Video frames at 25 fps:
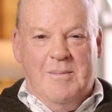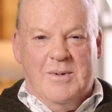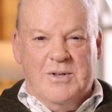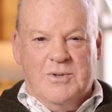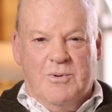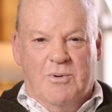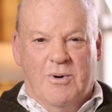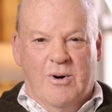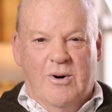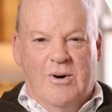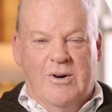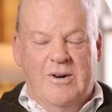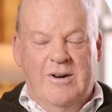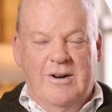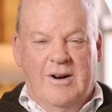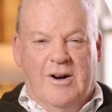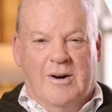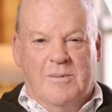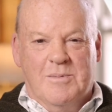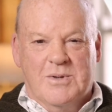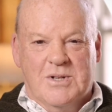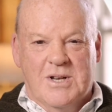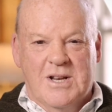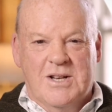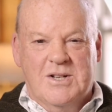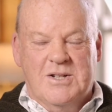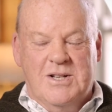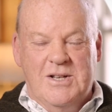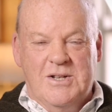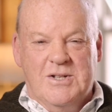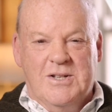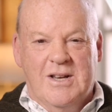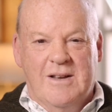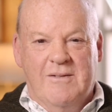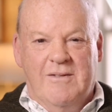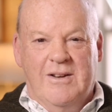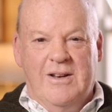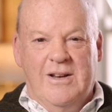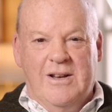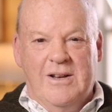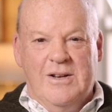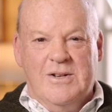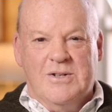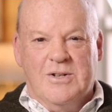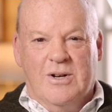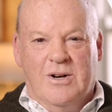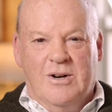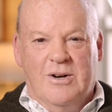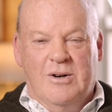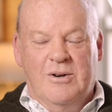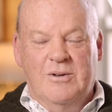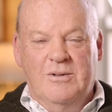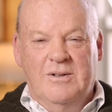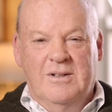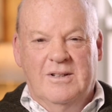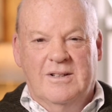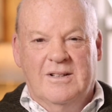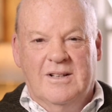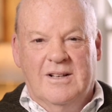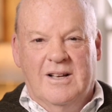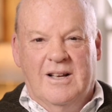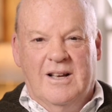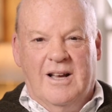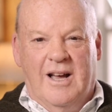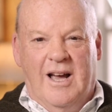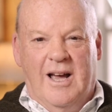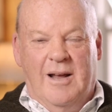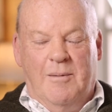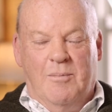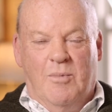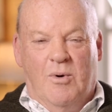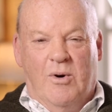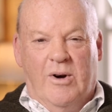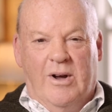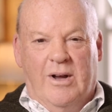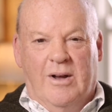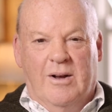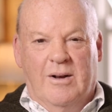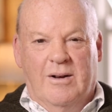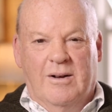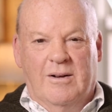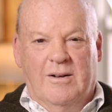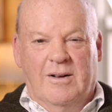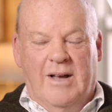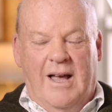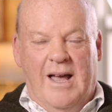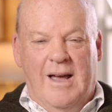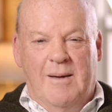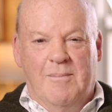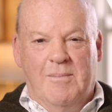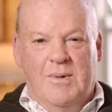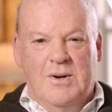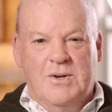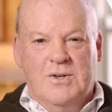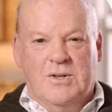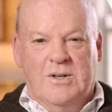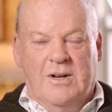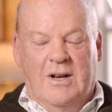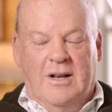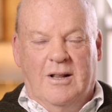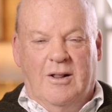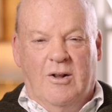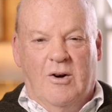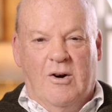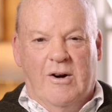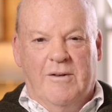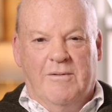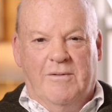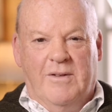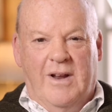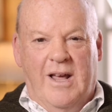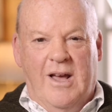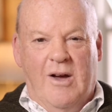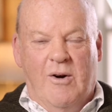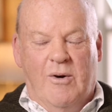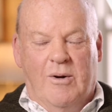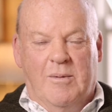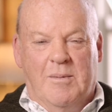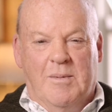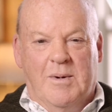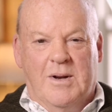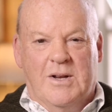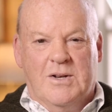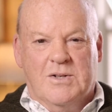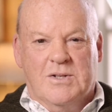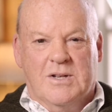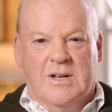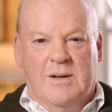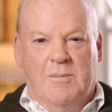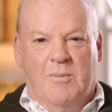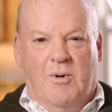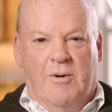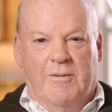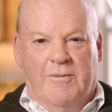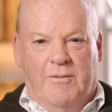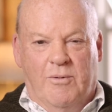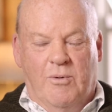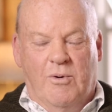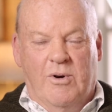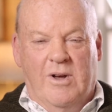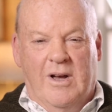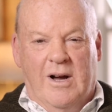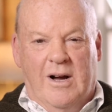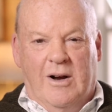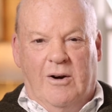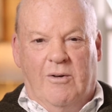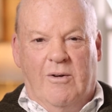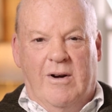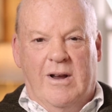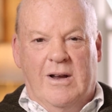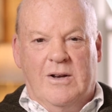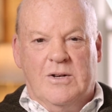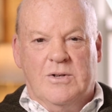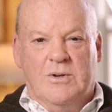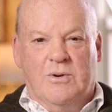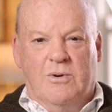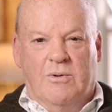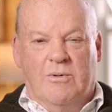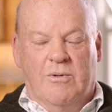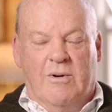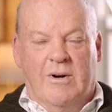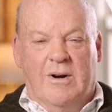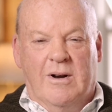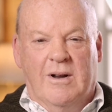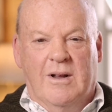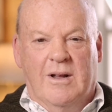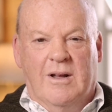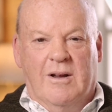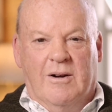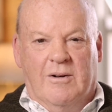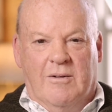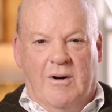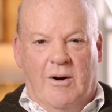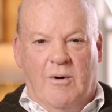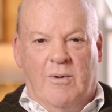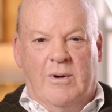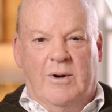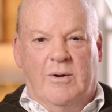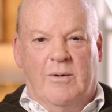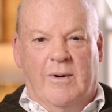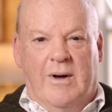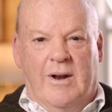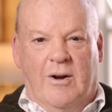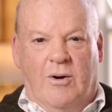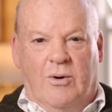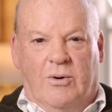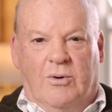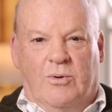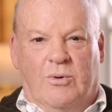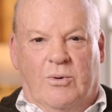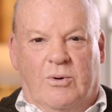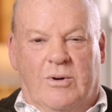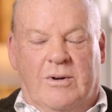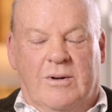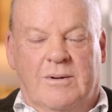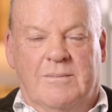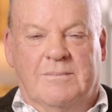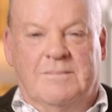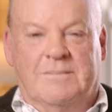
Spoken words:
is Ron, I'm 67 years old, and my ambition in life now would be to see my 4 young grandchildren grow into adulthood.